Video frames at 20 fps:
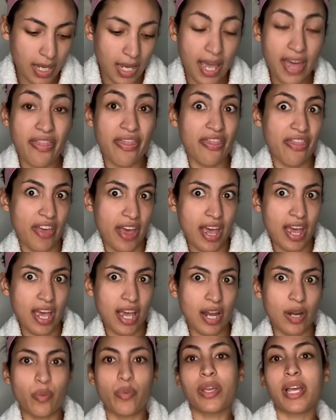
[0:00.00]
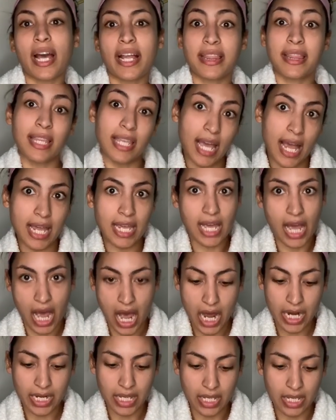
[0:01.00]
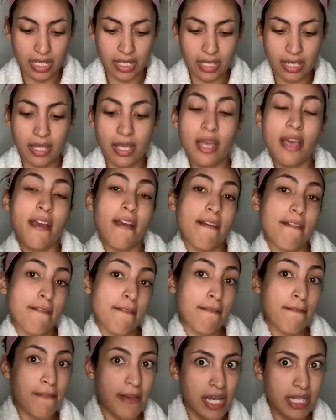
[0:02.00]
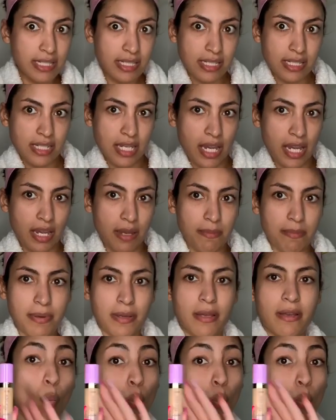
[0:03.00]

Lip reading: And then we got the iconic face tape.